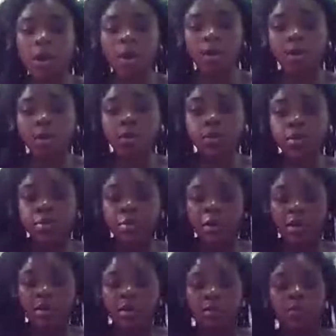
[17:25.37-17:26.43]
You know, something
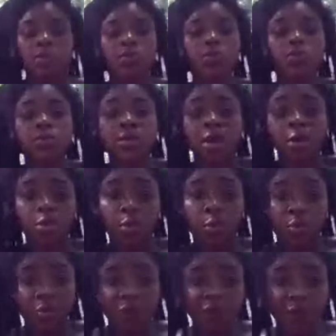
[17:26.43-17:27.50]
else I was going to do was help women
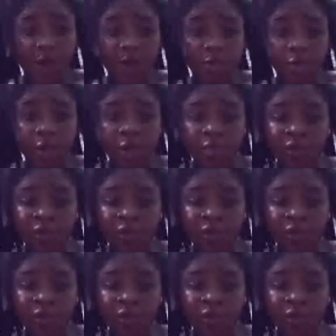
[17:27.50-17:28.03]
with fibroids.